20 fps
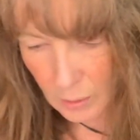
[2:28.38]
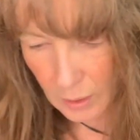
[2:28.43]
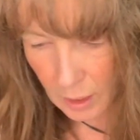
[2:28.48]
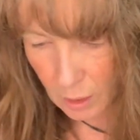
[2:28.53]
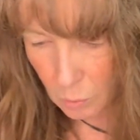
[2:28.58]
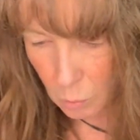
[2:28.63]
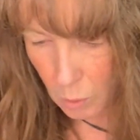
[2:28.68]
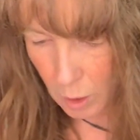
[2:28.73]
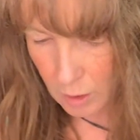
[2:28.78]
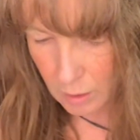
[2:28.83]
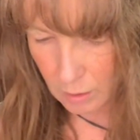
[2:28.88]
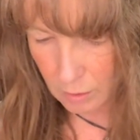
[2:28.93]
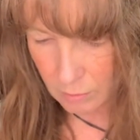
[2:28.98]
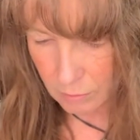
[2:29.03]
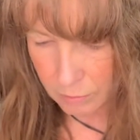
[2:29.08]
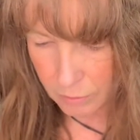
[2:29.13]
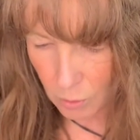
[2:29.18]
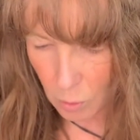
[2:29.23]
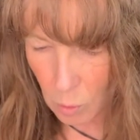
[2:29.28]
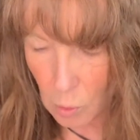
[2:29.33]
we had one and
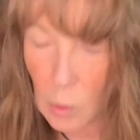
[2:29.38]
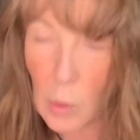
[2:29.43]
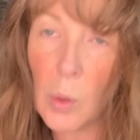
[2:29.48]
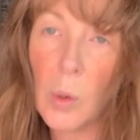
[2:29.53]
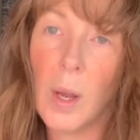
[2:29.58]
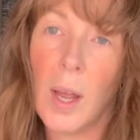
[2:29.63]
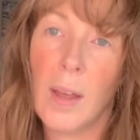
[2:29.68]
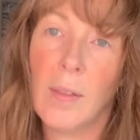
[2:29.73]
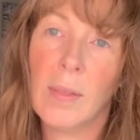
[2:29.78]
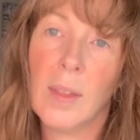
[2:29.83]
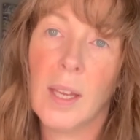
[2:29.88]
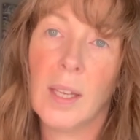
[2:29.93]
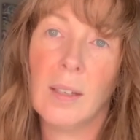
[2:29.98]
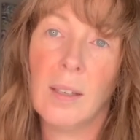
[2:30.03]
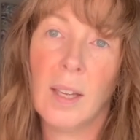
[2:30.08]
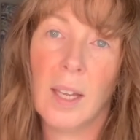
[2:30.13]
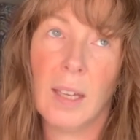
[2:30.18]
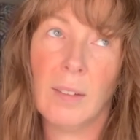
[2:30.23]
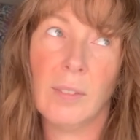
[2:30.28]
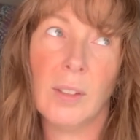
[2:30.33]
four, and
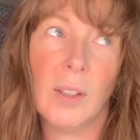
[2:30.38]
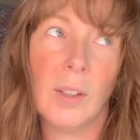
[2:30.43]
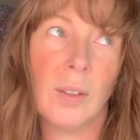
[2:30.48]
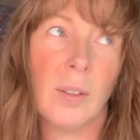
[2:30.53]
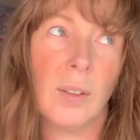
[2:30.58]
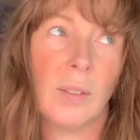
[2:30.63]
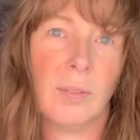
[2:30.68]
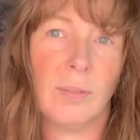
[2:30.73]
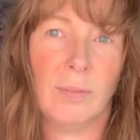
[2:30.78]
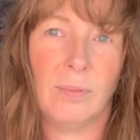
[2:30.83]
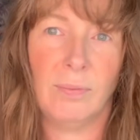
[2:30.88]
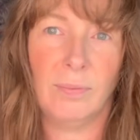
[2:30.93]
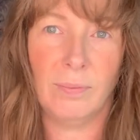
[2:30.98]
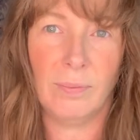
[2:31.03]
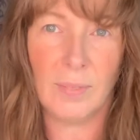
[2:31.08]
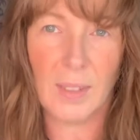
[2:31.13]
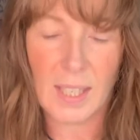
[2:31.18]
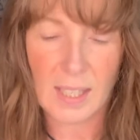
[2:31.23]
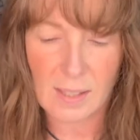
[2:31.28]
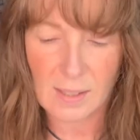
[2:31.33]
then even though
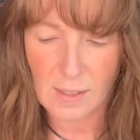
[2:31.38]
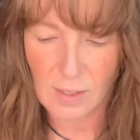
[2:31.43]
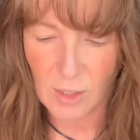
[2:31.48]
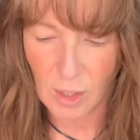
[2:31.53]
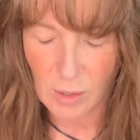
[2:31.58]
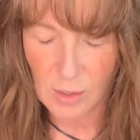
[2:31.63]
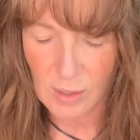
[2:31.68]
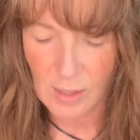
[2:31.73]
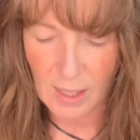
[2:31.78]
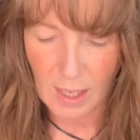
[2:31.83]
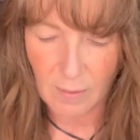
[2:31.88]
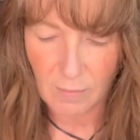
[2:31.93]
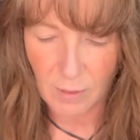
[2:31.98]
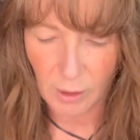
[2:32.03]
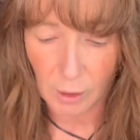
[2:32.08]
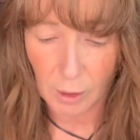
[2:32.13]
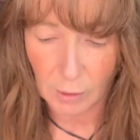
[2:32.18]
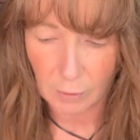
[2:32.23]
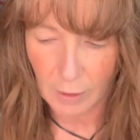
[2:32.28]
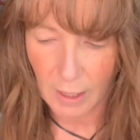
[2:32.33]
these don't seem
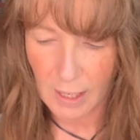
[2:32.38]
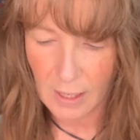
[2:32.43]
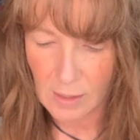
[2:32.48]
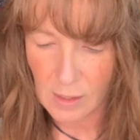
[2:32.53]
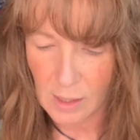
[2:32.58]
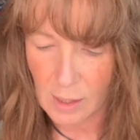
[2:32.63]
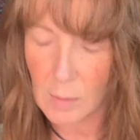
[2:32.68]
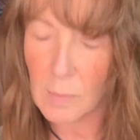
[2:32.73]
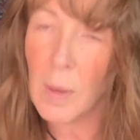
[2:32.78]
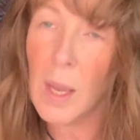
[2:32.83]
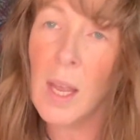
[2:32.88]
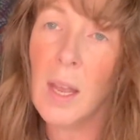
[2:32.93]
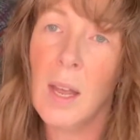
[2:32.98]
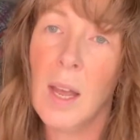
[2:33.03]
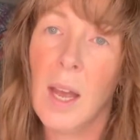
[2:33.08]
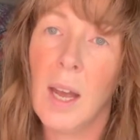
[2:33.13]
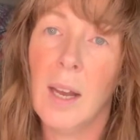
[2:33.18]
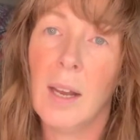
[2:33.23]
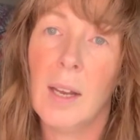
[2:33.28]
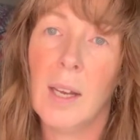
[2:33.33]
very random,
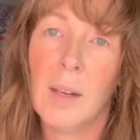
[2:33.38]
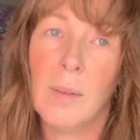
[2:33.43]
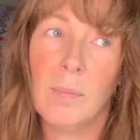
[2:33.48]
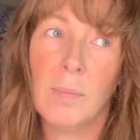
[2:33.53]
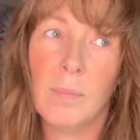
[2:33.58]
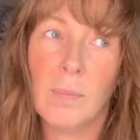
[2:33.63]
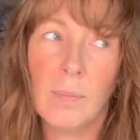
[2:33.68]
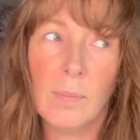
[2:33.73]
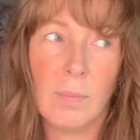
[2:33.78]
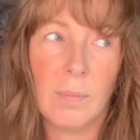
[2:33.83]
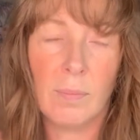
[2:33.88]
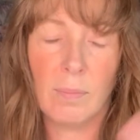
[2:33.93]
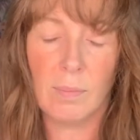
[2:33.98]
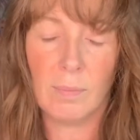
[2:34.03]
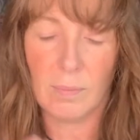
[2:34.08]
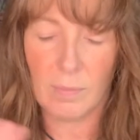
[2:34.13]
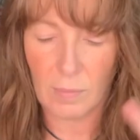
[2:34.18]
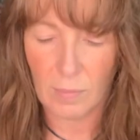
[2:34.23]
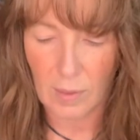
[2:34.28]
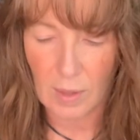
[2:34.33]
um,
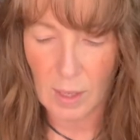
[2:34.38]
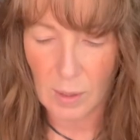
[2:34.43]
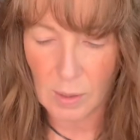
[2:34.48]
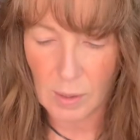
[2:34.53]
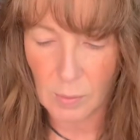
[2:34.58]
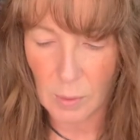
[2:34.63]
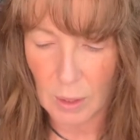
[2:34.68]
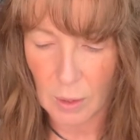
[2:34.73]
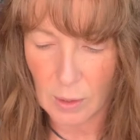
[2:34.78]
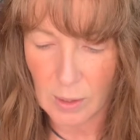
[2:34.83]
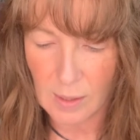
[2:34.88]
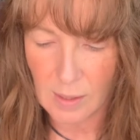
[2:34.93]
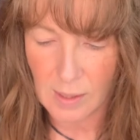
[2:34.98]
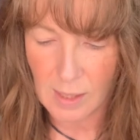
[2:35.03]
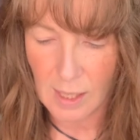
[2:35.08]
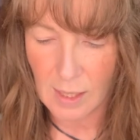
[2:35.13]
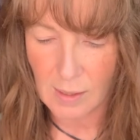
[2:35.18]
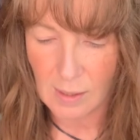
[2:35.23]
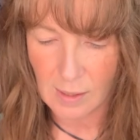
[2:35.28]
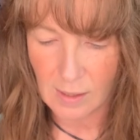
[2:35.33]
it, we got
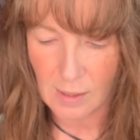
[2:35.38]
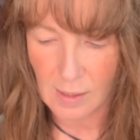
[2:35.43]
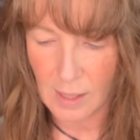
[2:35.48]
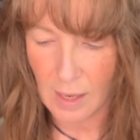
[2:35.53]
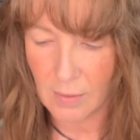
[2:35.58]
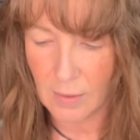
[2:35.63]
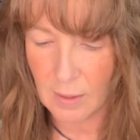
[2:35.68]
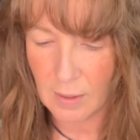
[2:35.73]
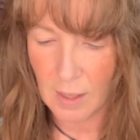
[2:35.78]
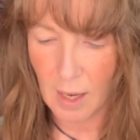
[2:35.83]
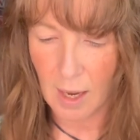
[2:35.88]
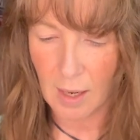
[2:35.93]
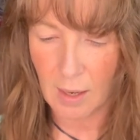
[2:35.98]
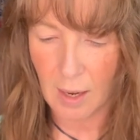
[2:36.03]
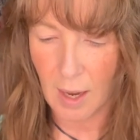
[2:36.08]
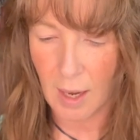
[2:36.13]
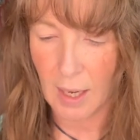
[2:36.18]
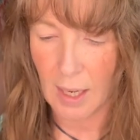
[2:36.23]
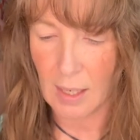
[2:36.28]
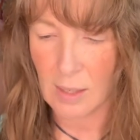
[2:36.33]
six, seven, and
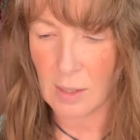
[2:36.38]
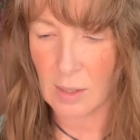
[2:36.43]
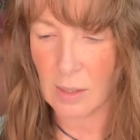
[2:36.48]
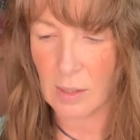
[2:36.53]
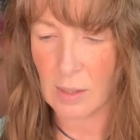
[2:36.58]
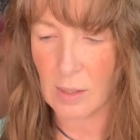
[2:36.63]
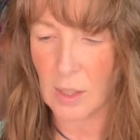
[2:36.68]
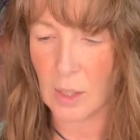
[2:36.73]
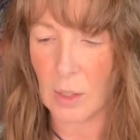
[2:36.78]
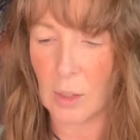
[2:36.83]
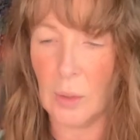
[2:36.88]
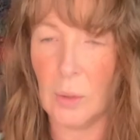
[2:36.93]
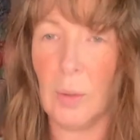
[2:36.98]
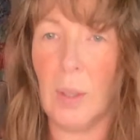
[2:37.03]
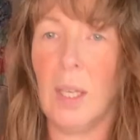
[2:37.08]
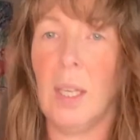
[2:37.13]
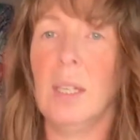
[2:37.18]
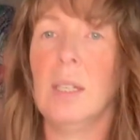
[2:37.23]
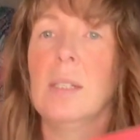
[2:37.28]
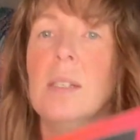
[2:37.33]
eight. So
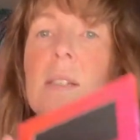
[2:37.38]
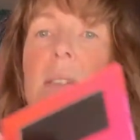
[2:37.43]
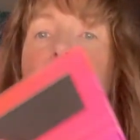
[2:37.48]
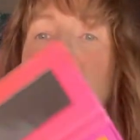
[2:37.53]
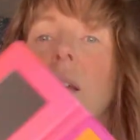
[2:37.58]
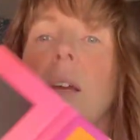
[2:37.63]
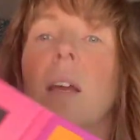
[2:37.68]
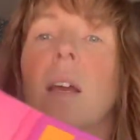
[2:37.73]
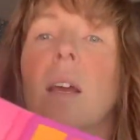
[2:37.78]
it is